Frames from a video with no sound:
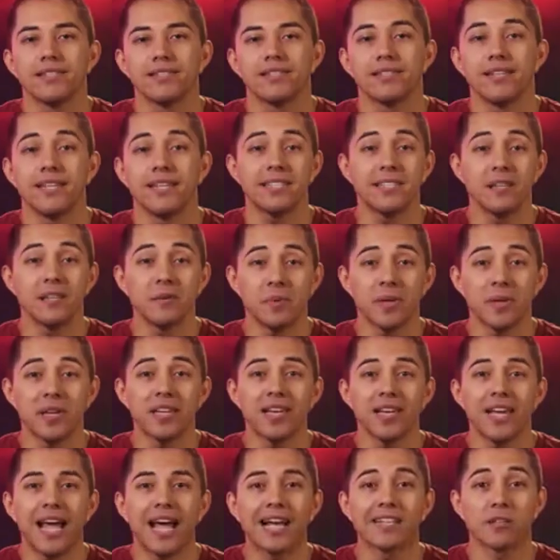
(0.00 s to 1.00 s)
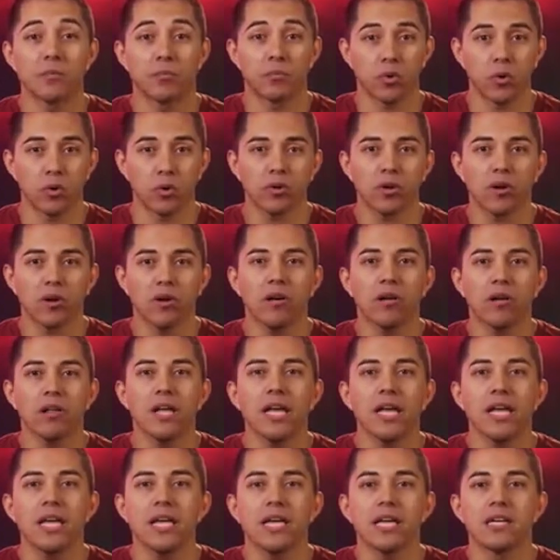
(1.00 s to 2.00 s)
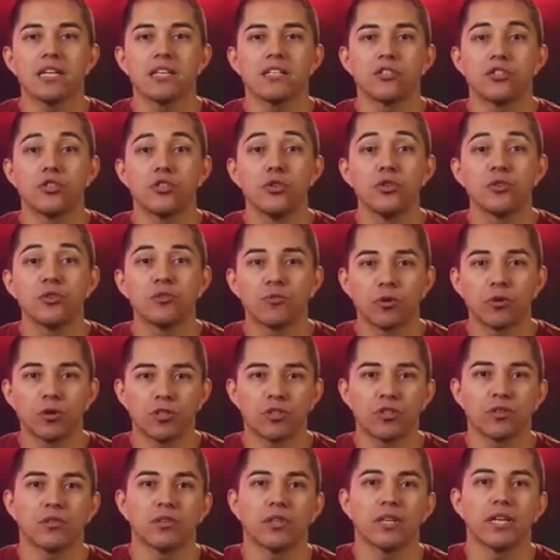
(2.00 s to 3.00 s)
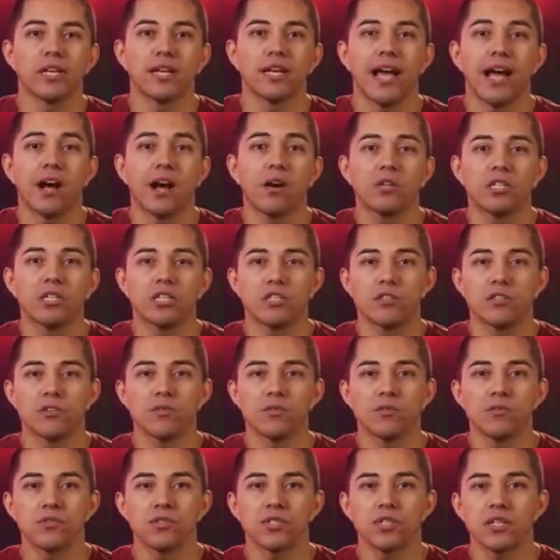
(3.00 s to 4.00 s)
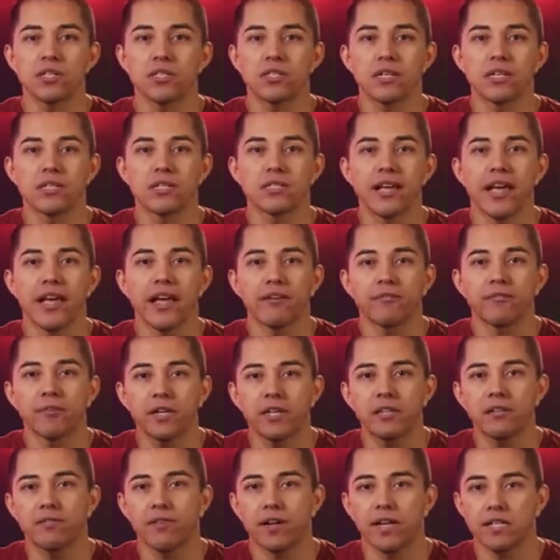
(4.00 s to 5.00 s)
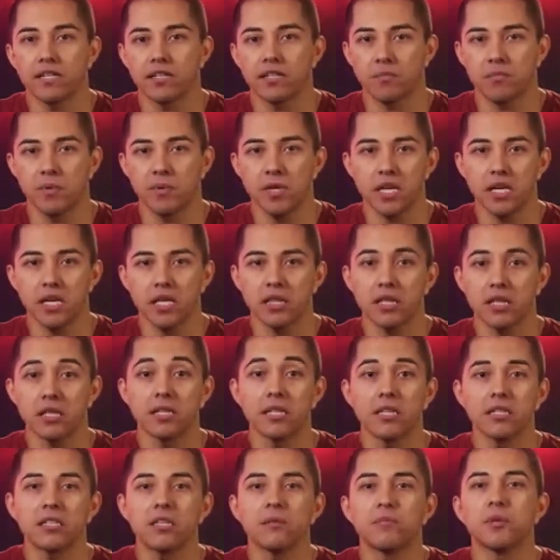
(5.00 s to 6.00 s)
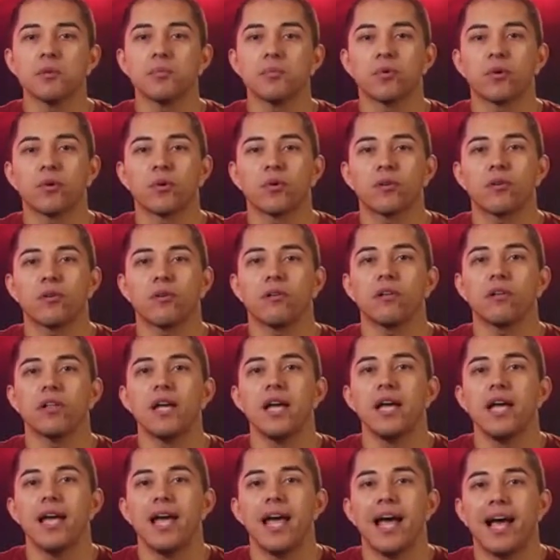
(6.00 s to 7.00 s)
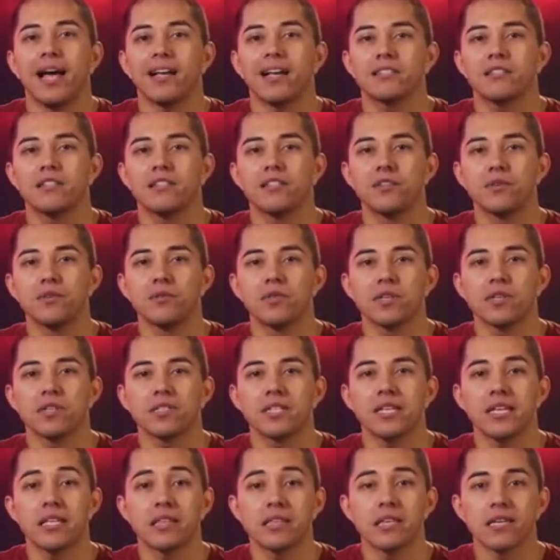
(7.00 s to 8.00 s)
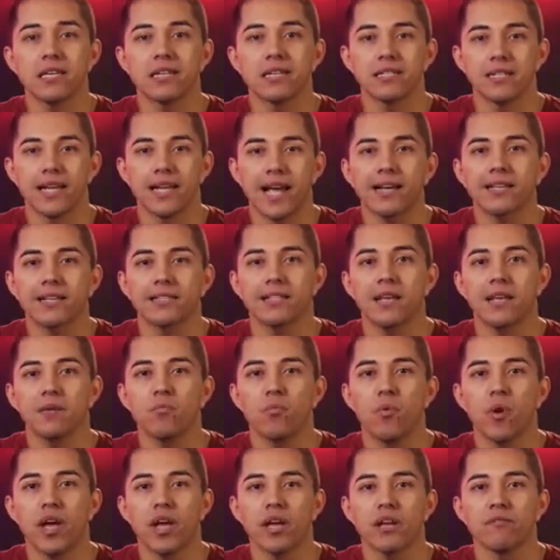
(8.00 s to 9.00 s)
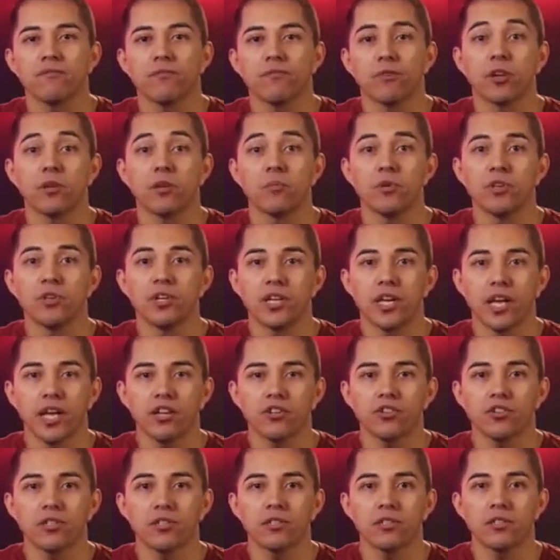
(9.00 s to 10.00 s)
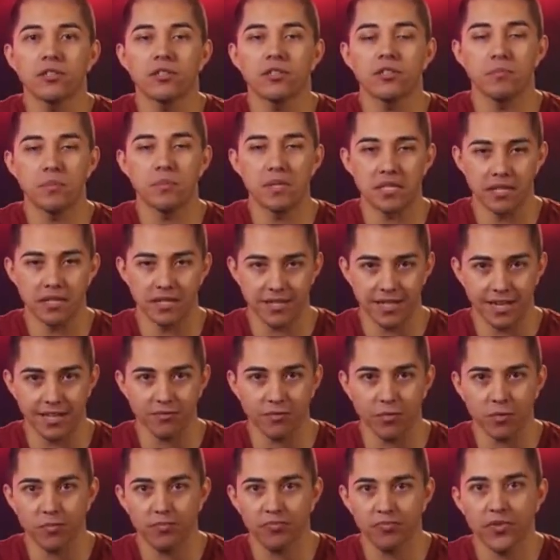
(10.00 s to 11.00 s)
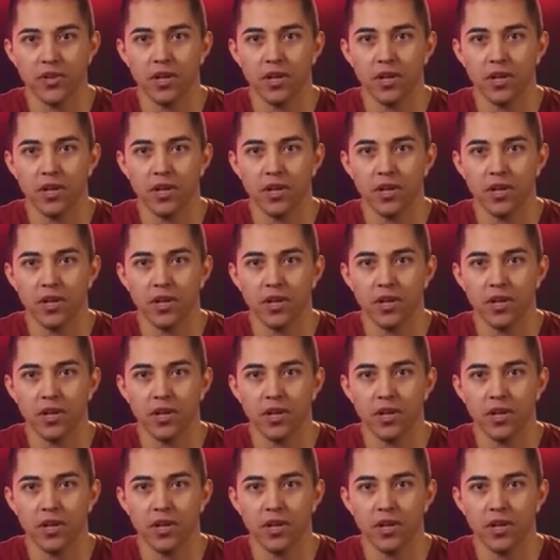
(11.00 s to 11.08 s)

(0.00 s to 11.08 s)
TCP as a protocol is universal in how it's used, since every device speaking the TCP protocol has to do this in the exact same way for communications to be successful.